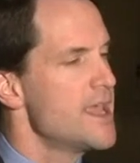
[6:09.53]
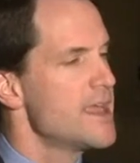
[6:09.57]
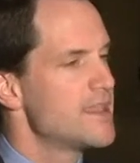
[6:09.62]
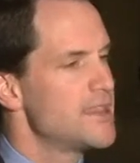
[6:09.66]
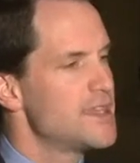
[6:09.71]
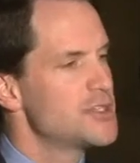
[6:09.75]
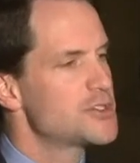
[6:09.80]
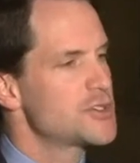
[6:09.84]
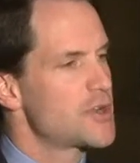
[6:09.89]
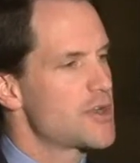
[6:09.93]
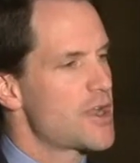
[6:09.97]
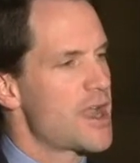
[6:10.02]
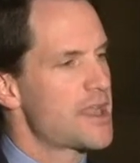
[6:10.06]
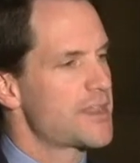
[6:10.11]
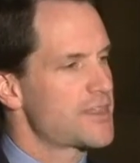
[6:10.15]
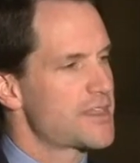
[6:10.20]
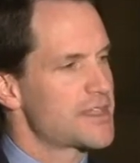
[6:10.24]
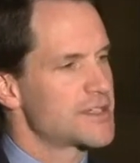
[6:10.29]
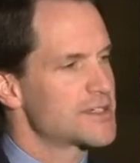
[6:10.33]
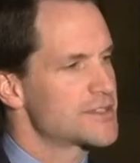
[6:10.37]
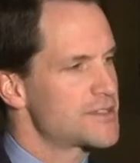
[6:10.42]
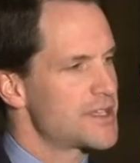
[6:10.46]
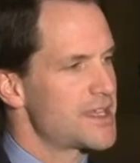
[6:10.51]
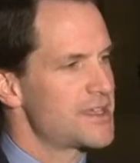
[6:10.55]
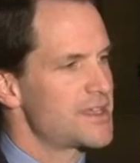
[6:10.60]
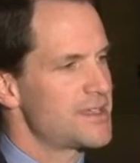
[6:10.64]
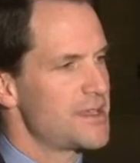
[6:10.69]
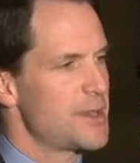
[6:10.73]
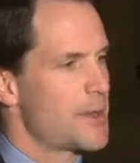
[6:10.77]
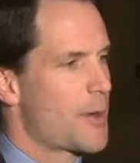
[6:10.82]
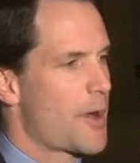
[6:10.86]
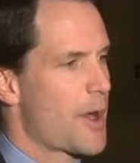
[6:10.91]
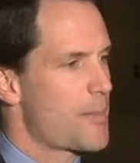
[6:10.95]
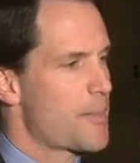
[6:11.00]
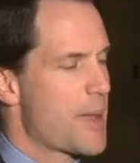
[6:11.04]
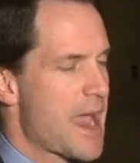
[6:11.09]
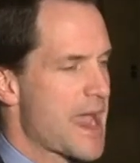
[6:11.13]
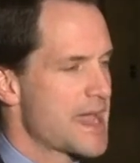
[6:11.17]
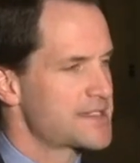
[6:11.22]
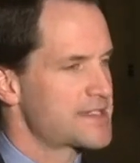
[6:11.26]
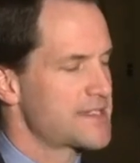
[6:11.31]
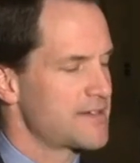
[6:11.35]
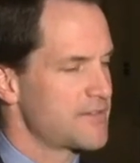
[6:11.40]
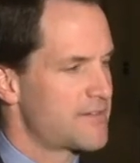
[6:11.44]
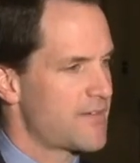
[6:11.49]
These are not things that you know are
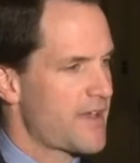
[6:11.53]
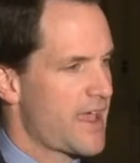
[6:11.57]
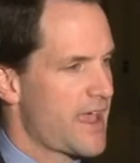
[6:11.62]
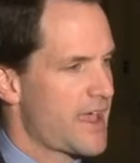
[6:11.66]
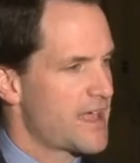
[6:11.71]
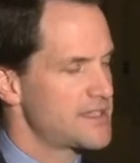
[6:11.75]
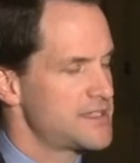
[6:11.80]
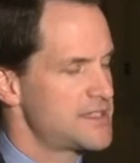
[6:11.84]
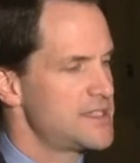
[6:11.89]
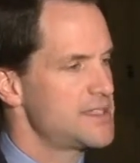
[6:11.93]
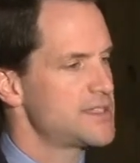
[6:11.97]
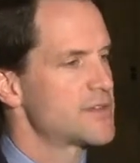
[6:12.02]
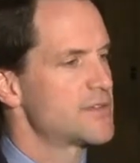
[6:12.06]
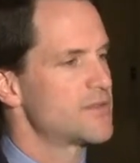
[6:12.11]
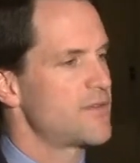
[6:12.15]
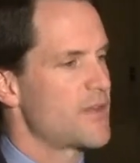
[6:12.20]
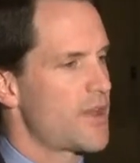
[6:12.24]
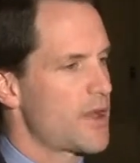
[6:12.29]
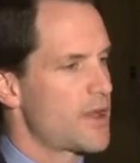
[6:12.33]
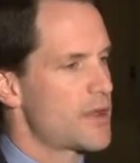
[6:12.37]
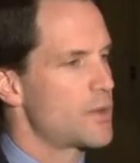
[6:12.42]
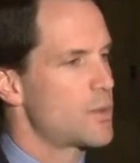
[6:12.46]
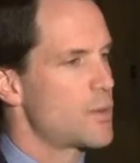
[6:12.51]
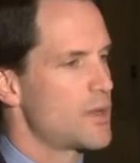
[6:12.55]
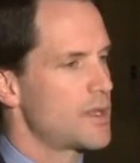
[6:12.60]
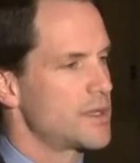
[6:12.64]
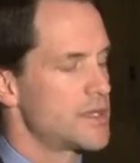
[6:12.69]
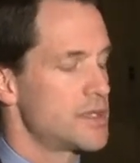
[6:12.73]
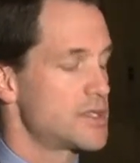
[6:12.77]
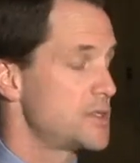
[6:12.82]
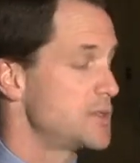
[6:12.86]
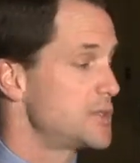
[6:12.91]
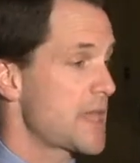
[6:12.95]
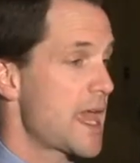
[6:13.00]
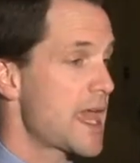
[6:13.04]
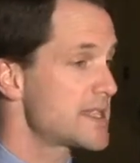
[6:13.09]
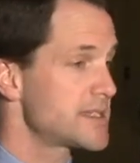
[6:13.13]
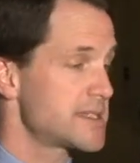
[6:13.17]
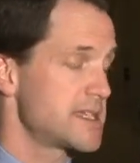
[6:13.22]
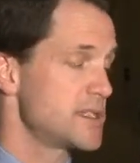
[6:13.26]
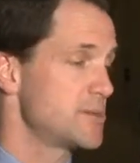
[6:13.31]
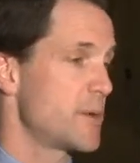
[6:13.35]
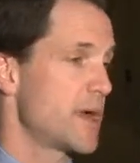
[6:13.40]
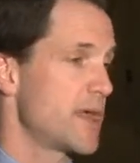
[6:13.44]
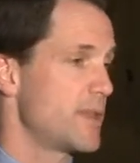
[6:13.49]
passing fads. These are very real issues, as
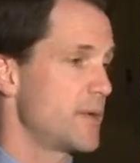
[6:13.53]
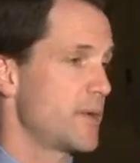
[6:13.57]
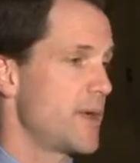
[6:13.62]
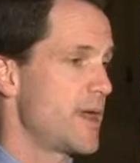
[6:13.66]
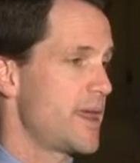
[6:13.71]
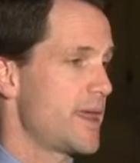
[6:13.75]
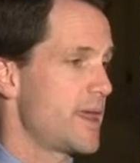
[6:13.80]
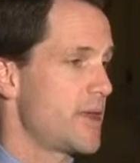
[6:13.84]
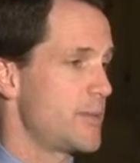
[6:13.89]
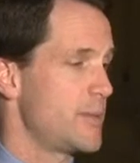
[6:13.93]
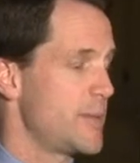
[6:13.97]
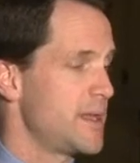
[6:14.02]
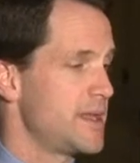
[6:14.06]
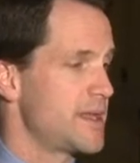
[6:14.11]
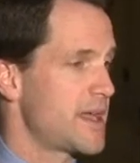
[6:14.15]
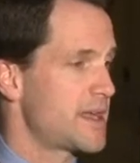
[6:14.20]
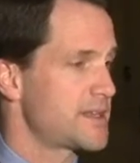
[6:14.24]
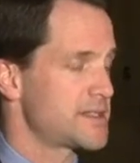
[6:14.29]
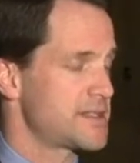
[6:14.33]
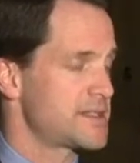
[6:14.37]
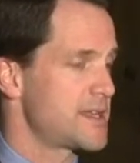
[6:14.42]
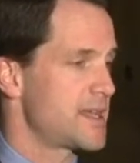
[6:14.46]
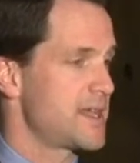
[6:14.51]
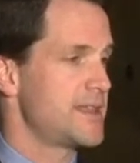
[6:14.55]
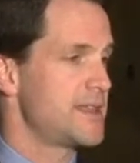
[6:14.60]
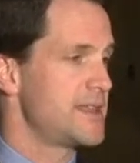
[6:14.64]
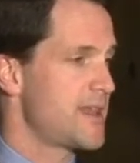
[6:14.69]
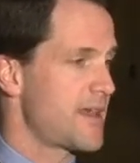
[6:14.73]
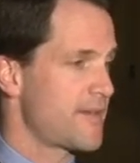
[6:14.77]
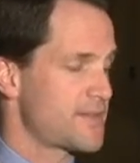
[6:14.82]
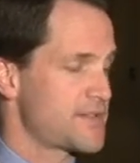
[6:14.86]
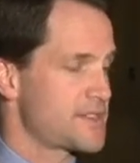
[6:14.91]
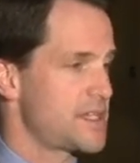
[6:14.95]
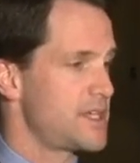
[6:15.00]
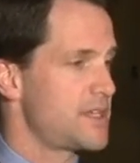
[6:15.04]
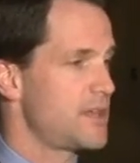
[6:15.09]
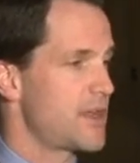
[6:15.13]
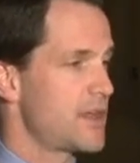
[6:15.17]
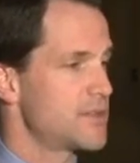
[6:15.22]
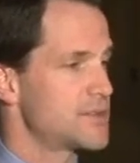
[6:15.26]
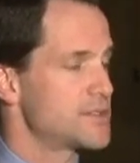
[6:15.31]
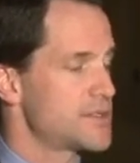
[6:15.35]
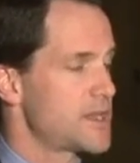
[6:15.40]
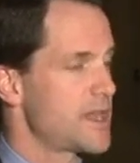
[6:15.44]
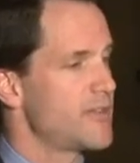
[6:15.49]
as is, by the way, and I don't mean not to say the deficit and
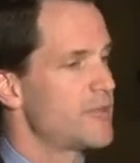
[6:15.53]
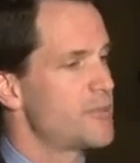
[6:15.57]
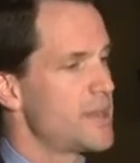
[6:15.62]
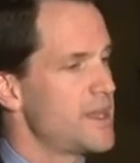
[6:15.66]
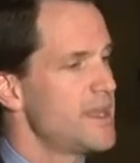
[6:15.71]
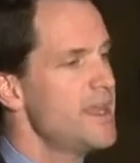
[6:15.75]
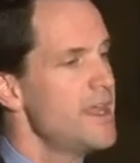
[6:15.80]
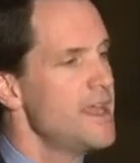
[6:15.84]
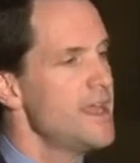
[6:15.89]
other stuff, but,